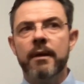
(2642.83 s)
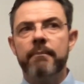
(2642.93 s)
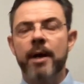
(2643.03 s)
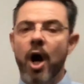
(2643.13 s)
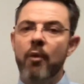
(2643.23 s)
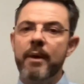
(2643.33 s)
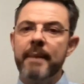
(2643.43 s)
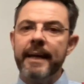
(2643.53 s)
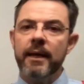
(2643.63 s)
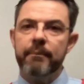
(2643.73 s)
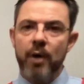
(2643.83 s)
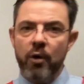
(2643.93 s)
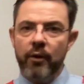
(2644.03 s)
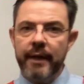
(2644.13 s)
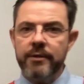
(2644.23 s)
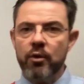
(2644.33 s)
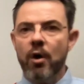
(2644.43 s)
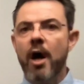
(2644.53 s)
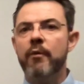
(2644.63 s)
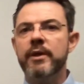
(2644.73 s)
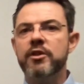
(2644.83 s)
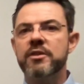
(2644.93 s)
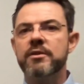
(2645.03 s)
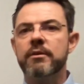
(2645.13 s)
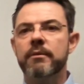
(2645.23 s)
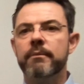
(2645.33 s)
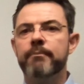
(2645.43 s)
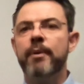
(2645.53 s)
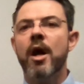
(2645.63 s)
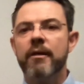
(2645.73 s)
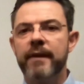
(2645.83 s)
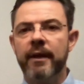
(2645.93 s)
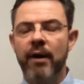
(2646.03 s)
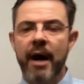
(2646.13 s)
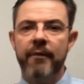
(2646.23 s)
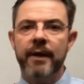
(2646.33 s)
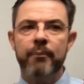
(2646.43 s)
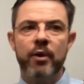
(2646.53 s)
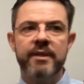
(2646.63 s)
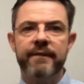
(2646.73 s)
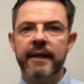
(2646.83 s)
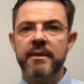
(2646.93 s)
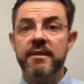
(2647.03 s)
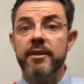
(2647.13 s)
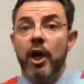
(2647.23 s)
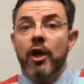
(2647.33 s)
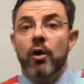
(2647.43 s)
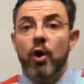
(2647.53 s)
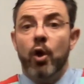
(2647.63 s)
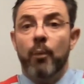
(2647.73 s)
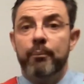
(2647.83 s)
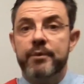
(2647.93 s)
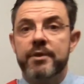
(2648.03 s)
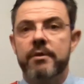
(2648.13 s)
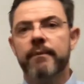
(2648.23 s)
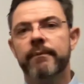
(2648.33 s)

But are we making progress or are we just part of the crowd that points fingers and saying, oops.